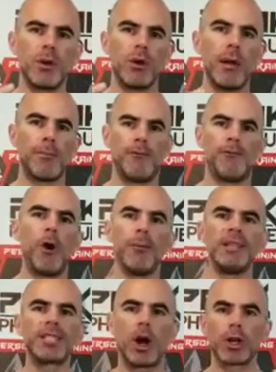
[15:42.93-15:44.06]
and
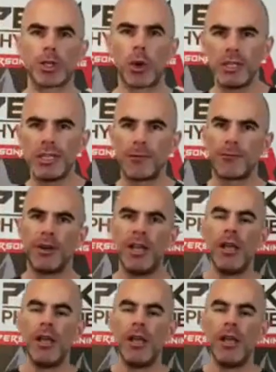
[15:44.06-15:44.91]
performance are totally different.